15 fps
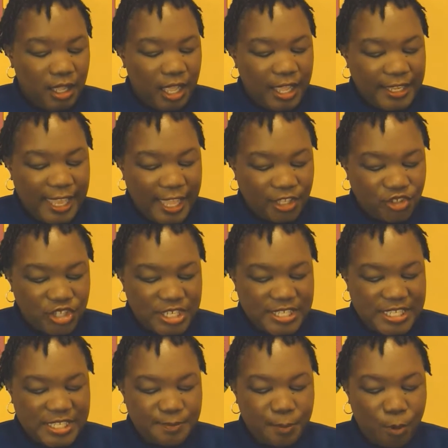again,
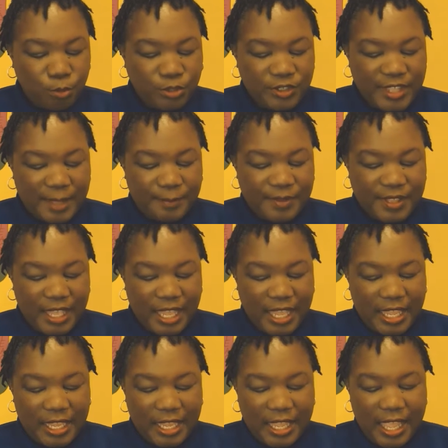Jesus spoke to them
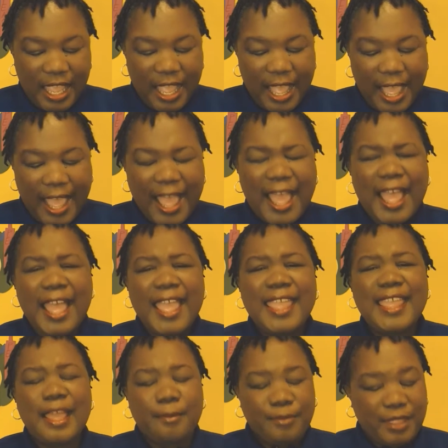saying, I
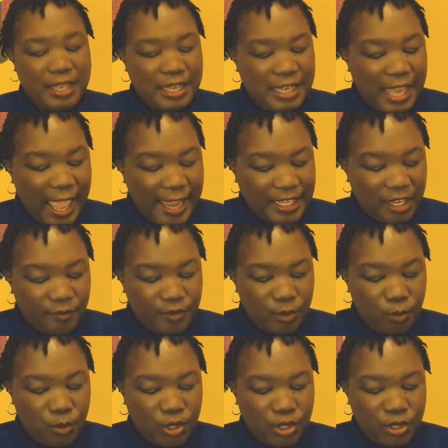am the light of the
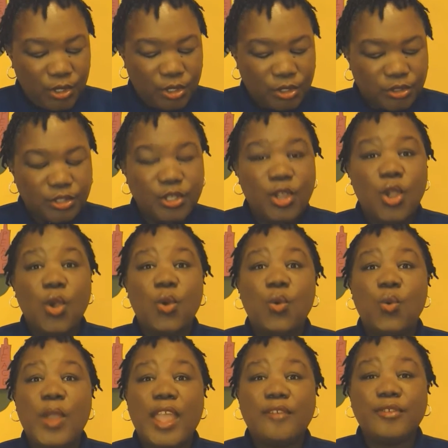world.
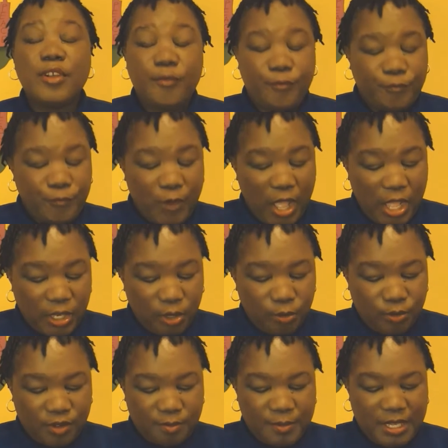Whoever
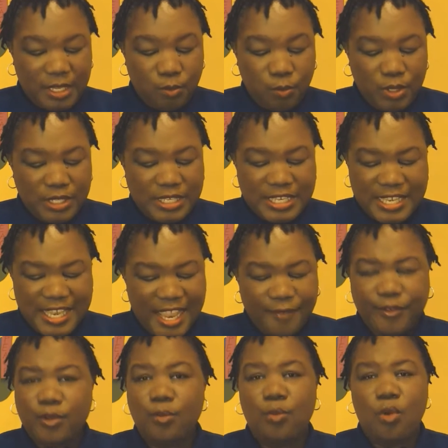follows me will
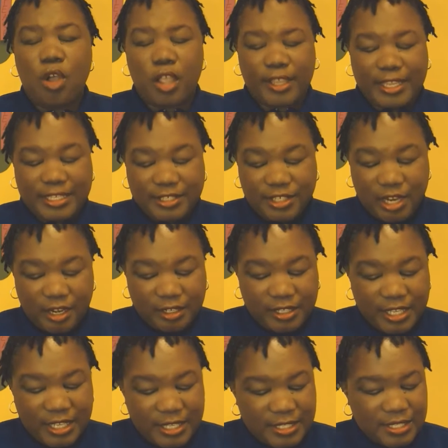never walk in
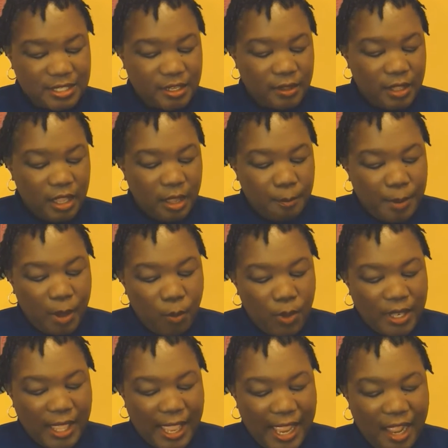darkness, but
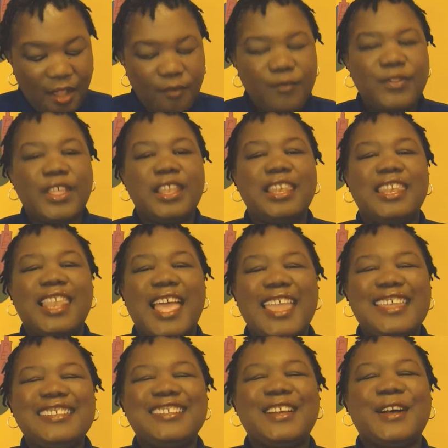will have the
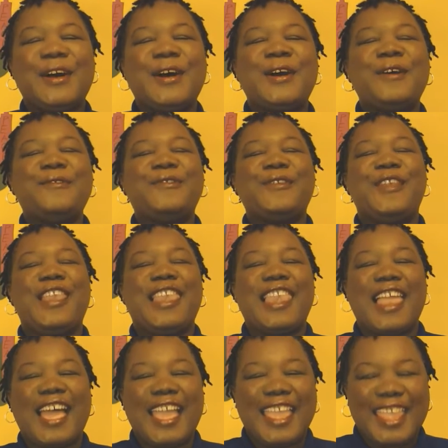light of
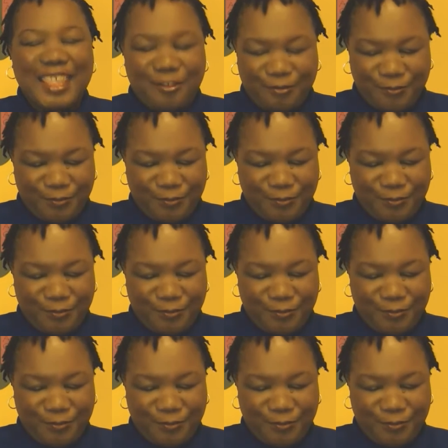life.